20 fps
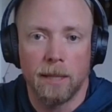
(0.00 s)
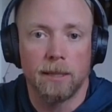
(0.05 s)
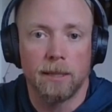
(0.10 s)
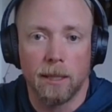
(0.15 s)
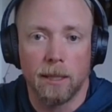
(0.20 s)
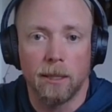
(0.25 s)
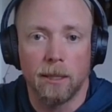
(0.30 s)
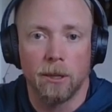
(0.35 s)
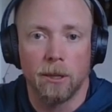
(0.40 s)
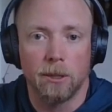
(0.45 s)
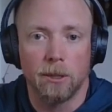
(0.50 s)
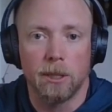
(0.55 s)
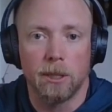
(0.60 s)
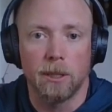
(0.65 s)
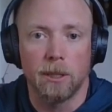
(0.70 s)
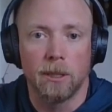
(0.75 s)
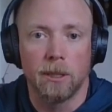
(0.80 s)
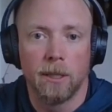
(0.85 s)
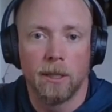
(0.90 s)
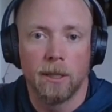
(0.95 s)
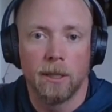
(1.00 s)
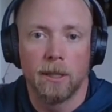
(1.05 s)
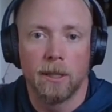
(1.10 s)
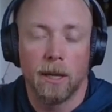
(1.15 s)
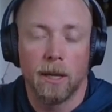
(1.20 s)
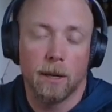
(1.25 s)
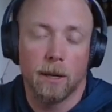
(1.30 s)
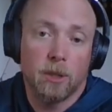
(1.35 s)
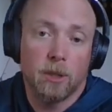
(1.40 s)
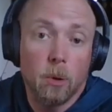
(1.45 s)
technology.
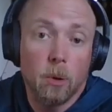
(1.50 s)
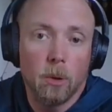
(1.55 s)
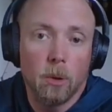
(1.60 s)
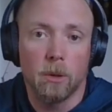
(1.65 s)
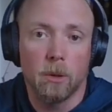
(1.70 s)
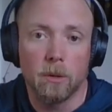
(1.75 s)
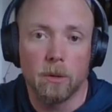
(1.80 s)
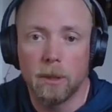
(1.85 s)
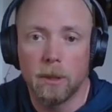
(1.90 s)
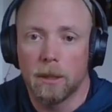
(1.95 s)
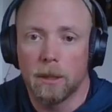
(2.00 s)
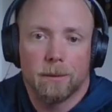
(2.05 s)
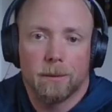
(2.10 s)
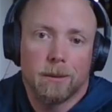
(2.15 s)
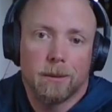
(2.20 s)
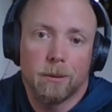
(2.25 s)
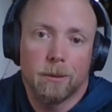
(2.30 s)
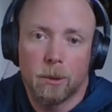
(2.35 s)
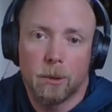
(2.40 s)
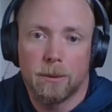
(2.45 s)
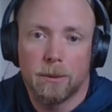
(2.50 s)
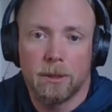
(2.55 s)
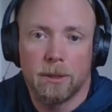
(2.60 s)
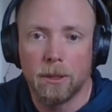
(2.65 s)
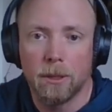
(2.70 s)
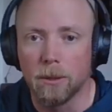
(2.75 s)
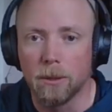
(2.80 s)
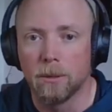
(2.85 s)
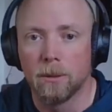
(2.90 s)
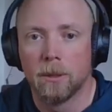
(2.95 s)
It's cool, but whoop de
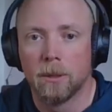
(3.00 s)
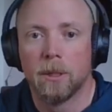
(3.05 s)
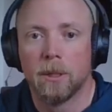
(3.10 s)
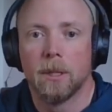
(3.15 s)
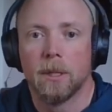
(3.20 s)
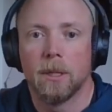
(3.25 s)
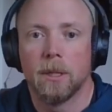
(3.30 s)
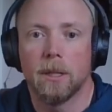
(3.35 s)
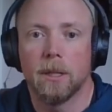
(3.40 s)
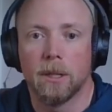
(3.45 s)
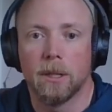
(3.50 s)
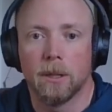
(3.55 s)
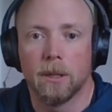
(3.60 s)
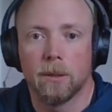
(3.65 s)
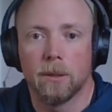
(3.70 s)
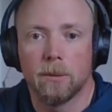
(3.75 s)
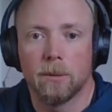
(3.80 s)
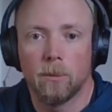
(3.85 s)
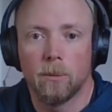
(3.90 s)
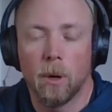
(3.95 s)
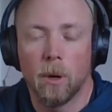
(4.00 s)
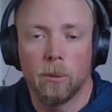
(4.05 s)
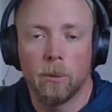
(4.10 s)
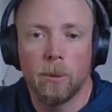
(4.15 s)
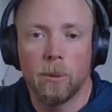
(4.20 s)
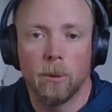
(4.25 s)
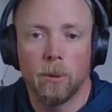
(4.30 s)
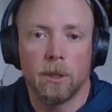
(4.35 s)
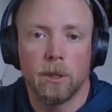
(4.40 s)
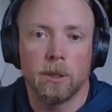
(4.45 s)
do You know, what we
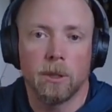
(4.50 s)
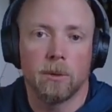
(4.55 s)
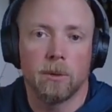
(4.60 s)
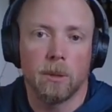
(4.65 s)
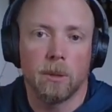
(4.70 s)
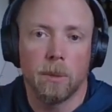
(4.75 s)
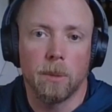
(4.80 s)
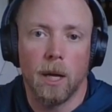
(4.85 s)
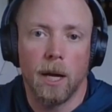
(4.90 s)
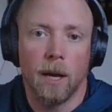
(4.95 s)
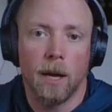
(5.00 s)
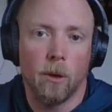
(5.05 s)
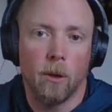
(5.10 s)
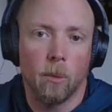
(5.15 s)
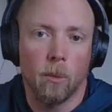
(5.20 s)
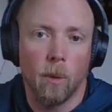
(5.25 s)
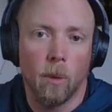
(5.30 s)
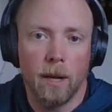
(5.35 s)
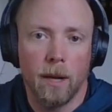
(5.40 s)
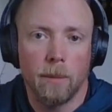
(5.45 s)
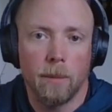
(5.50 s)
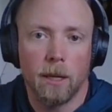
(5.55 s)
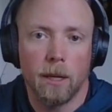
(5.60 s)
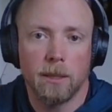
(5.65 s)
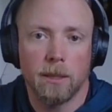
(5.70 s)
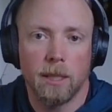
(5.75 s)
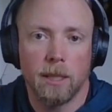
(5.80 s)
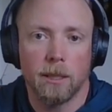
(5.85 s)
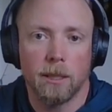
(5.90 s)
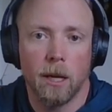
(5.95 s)
want to do is apply the right amount of
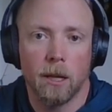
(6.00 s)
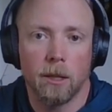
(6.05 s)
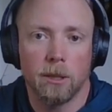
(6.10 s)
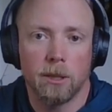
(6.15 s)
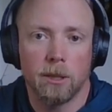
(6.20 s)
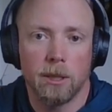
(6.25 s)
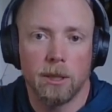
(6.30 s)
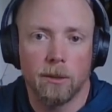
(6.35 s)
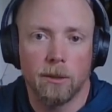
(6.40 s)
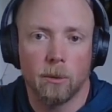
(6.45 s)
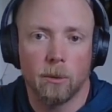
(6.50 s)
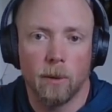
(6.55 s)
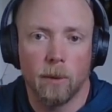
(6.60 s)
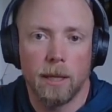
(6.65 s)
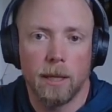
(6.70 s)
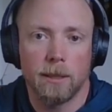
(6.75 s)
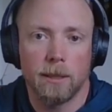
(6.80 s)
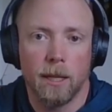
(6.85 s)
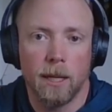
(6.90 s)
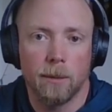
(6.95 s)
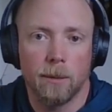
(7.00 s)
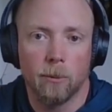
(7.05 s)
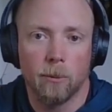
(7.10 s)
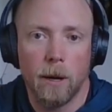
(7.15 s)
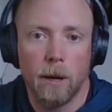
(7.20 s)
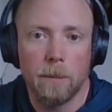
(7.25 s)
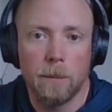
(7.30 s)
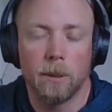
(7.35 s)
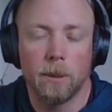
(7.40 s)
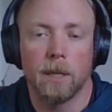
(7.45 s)
technology at the right time, the
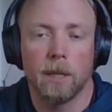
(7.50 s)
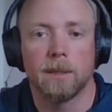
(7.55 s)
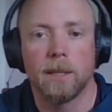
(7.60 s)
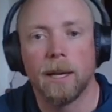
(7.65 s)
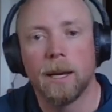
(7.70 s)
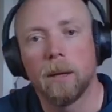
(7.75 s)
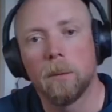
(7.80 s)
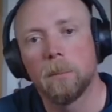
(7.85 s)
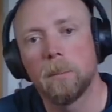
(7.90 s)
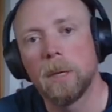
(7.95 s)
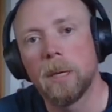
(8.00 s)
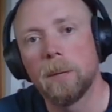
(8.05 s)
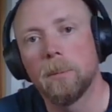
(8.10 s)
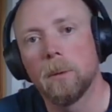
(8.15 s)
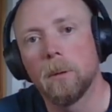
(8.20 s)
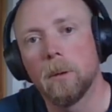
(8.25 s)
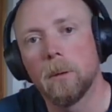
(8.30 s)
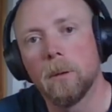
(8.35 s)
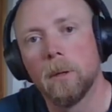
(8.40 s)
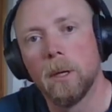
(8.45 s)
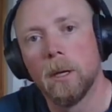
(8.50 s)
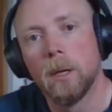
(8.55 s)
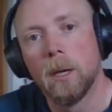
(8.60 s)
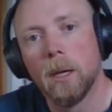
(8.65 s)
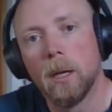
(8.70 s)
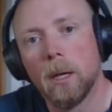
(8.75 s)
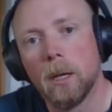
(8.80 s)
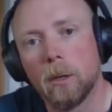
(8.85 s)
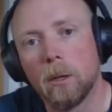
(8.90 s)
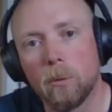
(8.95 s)
right place to help people
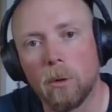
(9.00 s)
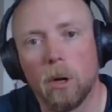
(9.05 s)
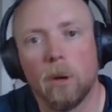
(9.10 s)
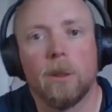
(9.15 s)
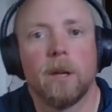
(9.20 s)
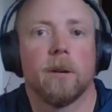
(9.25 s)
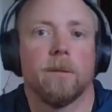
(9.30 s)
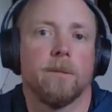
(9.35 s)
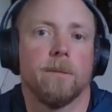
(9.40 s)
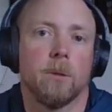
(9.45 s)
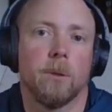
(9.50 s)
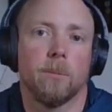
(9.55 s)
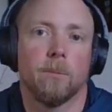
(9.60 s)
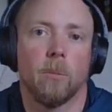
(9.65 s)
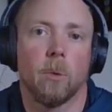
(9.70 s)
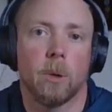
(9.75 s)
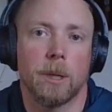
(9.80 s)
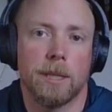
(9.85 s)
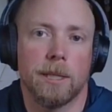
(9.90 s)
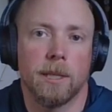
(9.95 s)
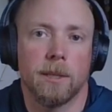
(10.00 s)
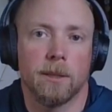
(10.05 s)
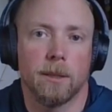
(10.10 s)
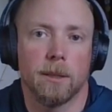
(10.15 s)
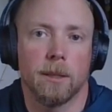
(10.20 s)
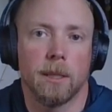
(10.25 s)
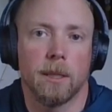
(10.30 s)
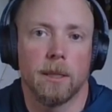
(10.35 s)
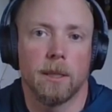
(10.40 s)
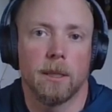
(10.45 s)
grow their food more
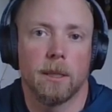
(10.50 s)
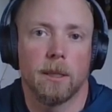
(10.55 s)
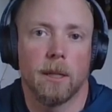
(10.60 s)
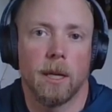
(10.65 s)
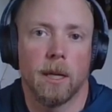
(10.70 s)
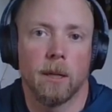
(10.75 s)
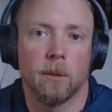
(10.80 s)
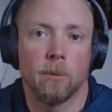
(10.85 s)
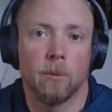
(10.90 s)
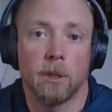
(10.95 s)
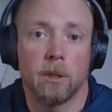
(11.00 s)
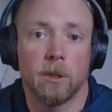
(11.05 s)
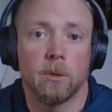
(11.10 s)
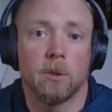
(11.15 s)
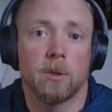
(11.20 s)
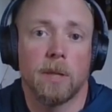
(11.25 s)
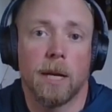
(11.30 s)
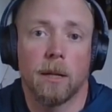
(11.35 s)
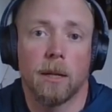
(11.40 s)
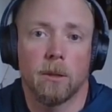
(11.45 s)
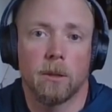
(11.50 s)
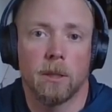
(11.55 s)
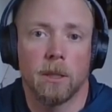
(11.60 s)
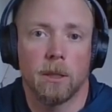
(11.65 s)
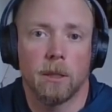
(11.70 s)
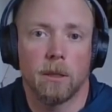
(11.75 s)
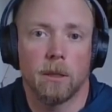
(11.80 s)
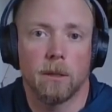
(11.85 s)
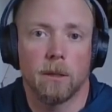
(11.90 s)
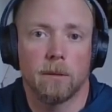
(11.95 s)
easily and reduce that learning
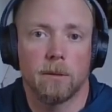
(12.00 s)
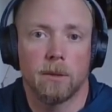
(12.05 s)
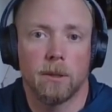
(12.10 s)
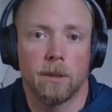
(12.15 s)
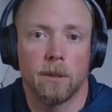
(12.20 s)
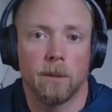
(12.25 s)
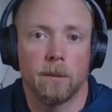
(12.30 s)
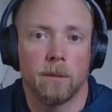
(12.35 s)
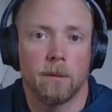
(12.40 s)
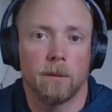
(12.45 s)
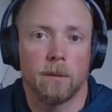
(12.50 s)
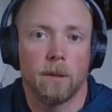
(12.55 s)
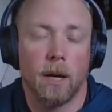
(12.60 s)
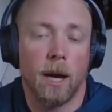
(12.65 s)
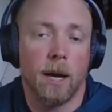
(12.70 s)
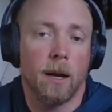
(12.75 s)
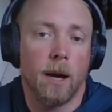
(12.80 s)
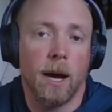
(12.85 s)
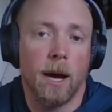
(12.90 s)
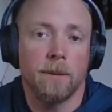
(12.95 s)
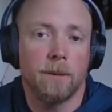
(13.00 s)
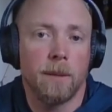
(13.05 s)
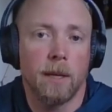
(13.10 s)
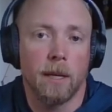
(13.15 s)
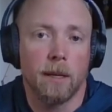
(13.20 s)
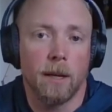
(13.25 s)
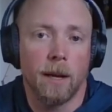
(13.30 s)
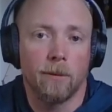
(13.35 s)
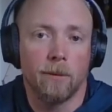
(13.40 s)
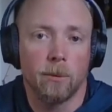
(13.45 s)
curve. So I, I
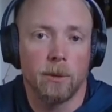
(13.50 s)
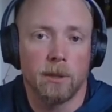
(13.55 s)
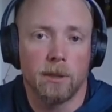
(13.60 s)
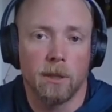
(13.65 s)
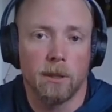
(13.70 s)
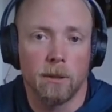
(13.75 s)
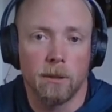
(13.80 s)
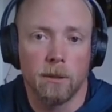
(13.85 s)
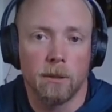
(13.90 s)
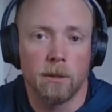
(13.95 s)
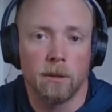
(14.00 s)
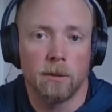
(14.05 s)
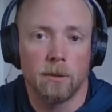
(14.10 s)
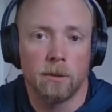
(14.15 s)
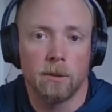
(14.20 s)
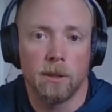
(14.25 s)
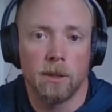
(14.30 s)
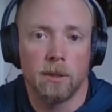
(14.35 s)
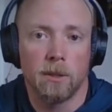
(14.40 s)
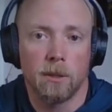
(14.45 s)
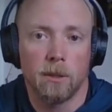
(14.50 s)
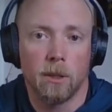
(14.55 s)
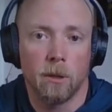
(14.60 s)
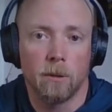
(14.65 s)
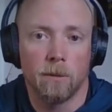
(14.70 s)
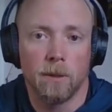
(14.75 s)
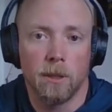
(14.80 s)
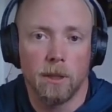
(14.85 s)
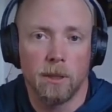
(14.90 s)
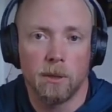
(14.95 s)
think everyone's going to learn through this
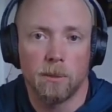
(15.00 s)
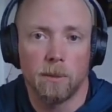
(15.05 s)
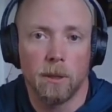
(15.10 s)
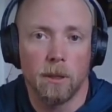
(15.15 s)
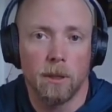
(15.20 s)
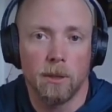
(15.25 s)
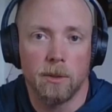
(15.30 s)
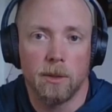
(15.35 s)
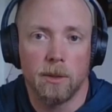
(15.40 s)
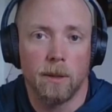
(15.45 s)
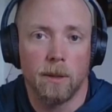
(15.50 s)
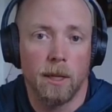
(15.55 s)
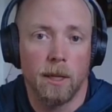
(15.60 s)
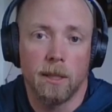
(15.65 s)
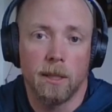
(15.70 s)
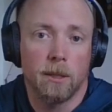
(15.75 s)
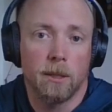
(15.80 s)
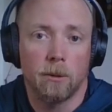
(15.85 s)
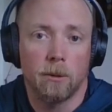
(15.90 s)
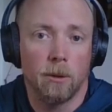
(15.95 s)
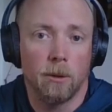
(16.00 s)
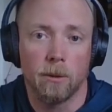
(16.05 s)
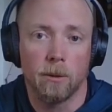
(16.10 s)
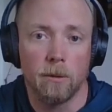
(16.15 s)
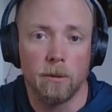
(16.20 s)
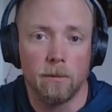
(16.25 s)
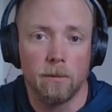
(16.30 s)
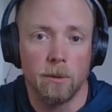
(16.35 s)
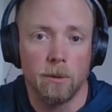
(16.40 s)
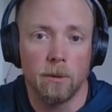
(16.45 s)
COVID experience that they need to grow their
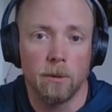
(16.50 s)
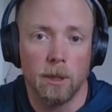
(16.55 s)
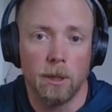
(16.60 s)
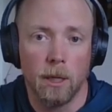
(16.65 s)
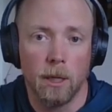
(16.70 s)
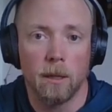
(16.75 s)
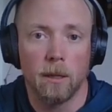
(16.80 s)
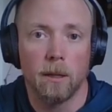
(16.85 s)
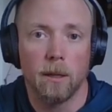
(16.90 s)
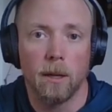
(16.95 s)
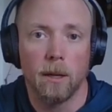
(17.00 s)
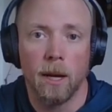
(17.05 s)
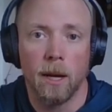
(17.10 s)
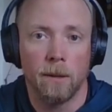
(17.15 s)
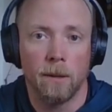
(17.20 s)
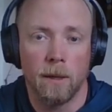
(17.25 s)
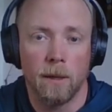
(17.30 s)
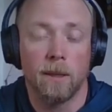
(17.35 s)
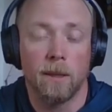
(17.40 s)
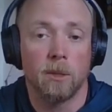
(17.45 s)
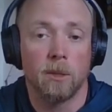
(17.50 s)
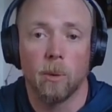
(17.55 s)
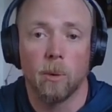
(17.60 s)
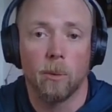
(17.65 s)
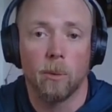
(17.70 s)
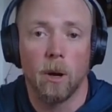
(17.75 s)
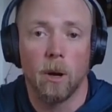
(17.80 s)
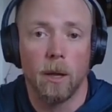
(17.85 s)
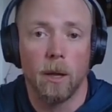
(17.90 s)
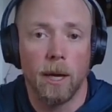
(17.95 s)
own food again. I think that's where
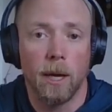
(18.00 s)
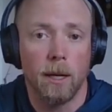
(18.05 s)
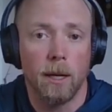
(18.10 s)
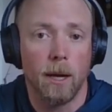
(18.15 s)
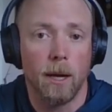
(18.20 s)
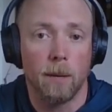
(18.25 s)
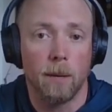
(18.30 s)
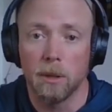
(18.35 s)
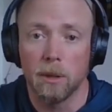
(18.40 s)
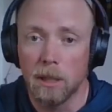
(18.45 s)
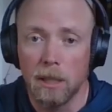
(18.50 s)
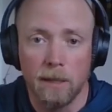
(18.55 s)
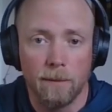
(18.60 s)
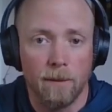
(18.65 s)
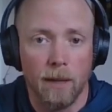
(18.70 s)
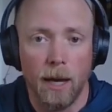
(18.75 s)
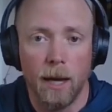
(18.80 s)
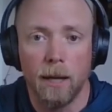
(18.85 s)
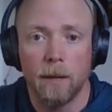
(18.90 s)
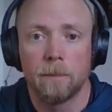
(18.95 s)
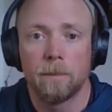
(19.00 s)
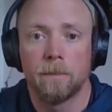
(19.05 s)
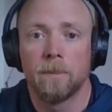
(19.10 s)
we're all headed. I believe that.